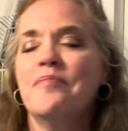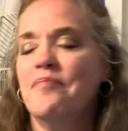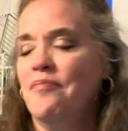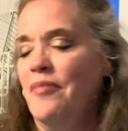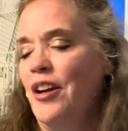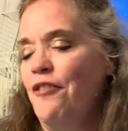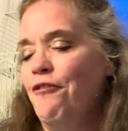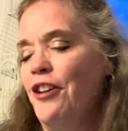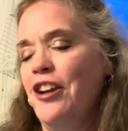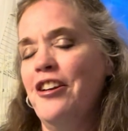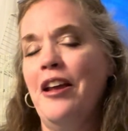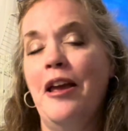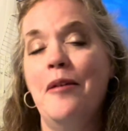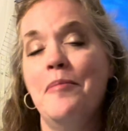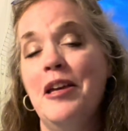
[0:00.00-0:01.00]
my friend
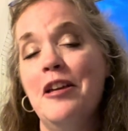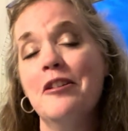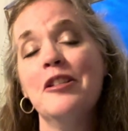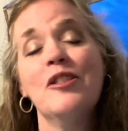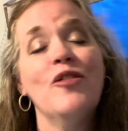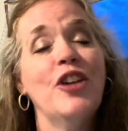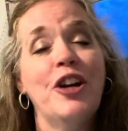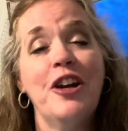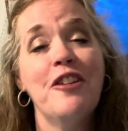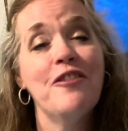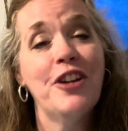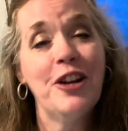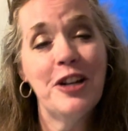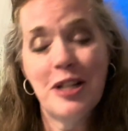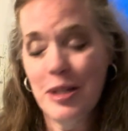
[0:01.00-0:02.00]
Amy is very,
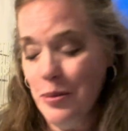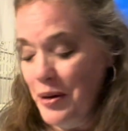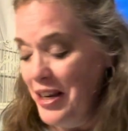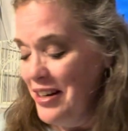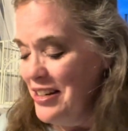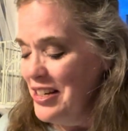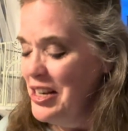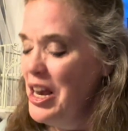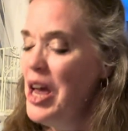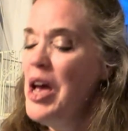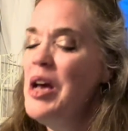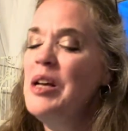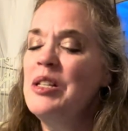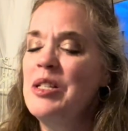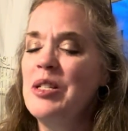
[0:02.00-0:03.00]
very sweet.
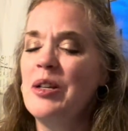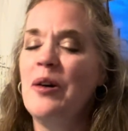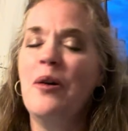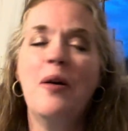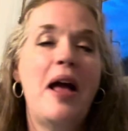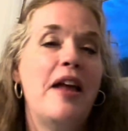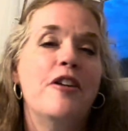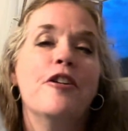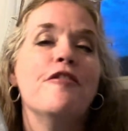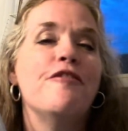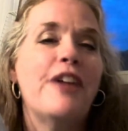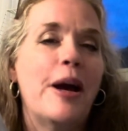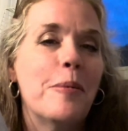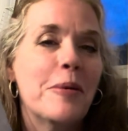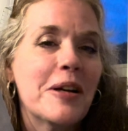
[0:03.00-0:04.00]
So, and her
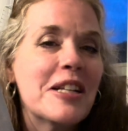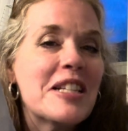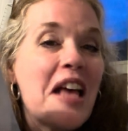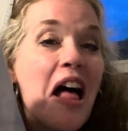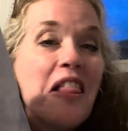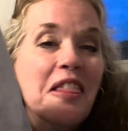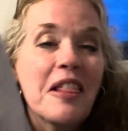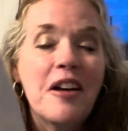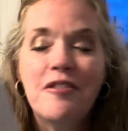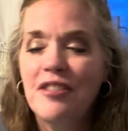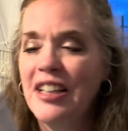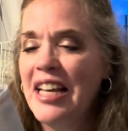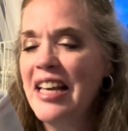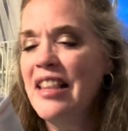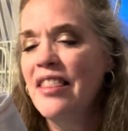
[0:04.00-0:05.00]
fabric's
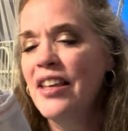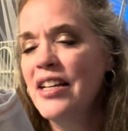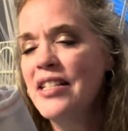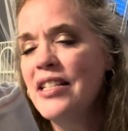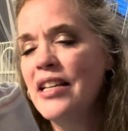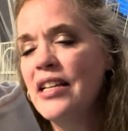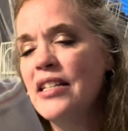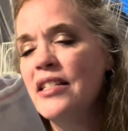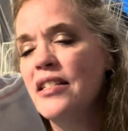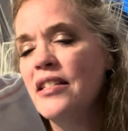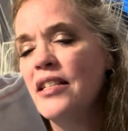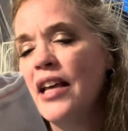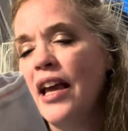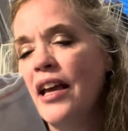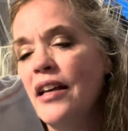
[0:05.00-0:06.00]
lovely. This is
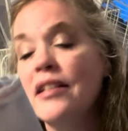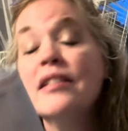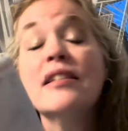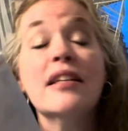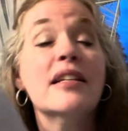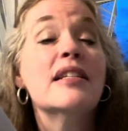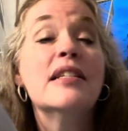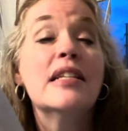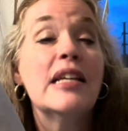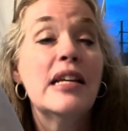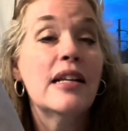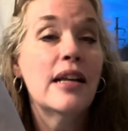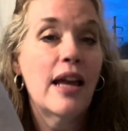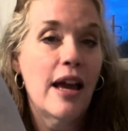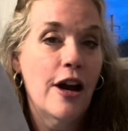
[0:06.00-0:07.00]
a
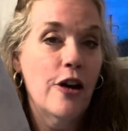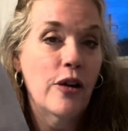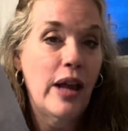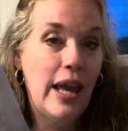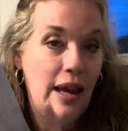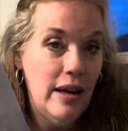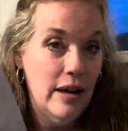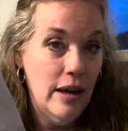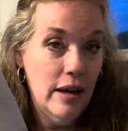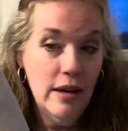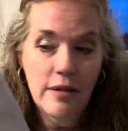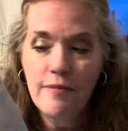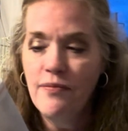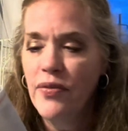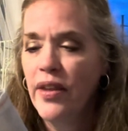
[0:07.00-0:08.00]
16 count Aida,
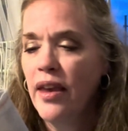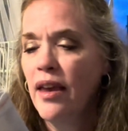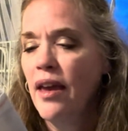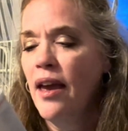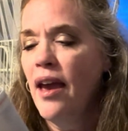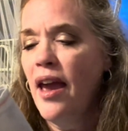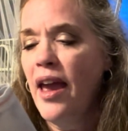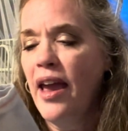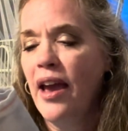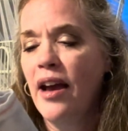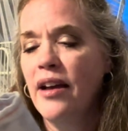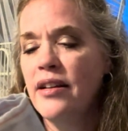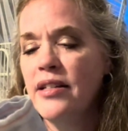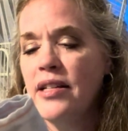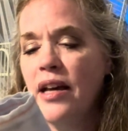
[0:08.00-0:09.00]

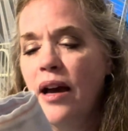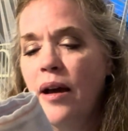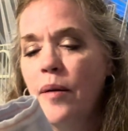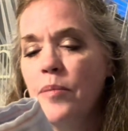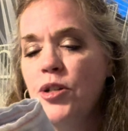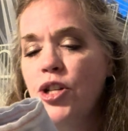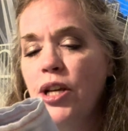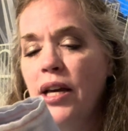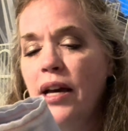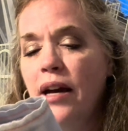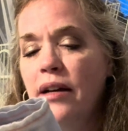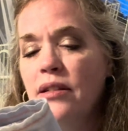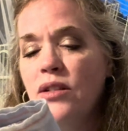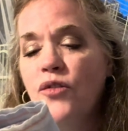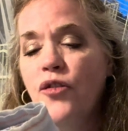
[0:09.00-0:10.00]
and she
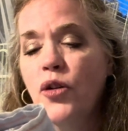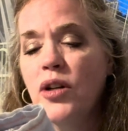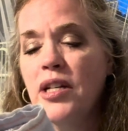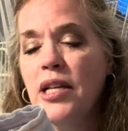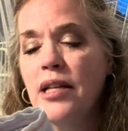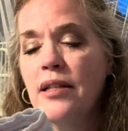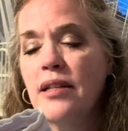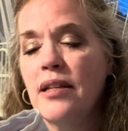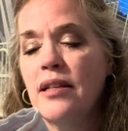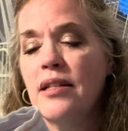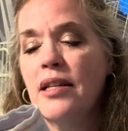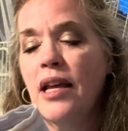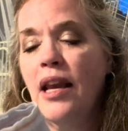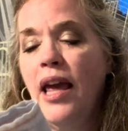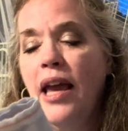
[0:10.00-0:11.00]
has 14,
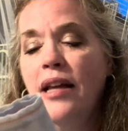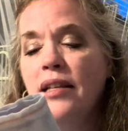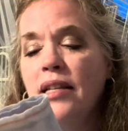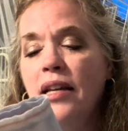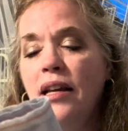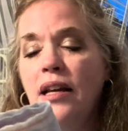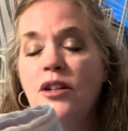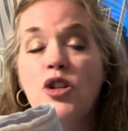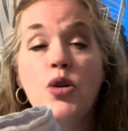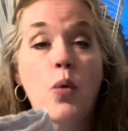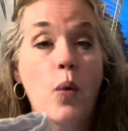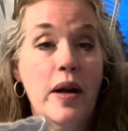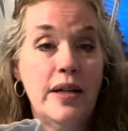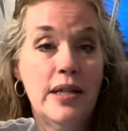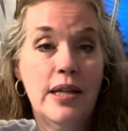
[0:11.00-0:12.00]
16, 18, and
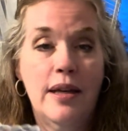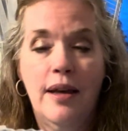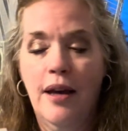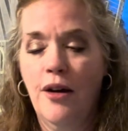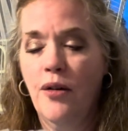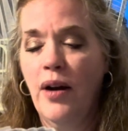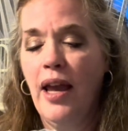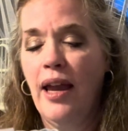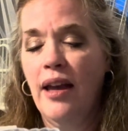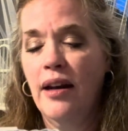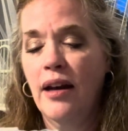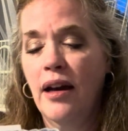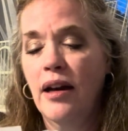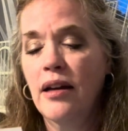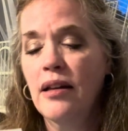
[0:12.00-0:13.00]
20 count
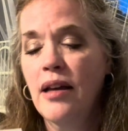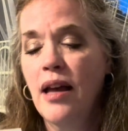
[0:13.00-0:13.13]
Aida,